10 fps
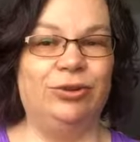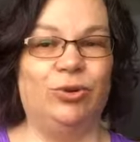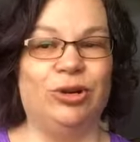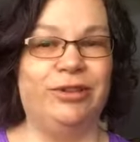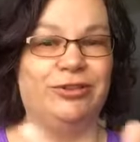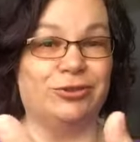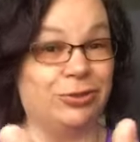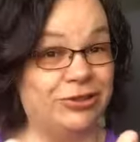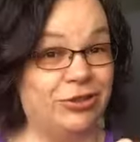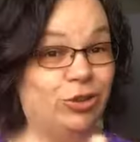or this
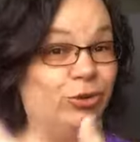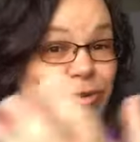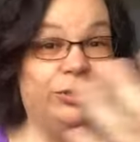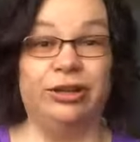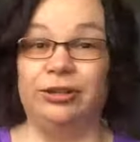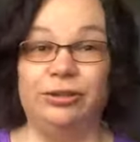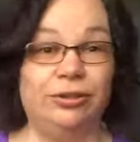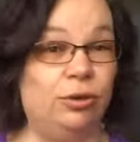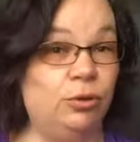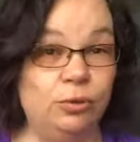crystal or
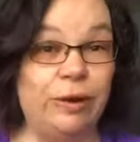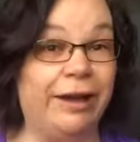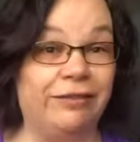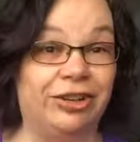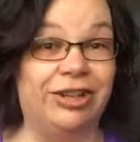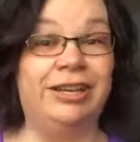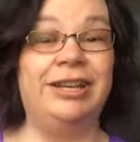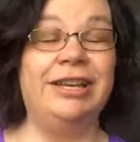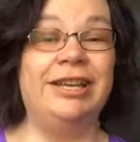whoever,